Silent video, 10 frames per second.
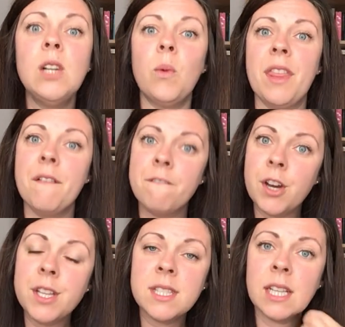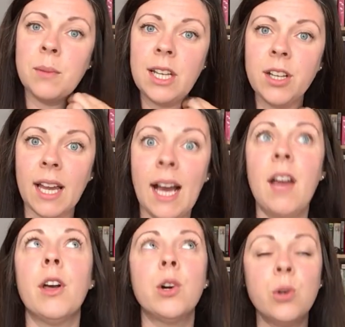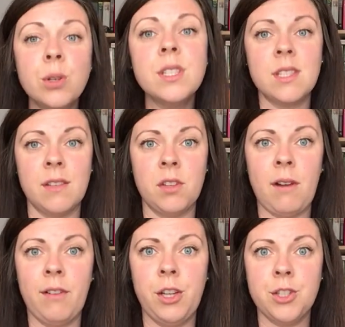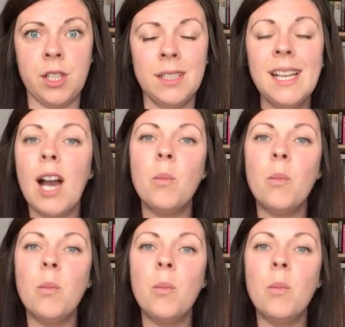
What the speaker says: where the first thing we look at are the causes of the revolution,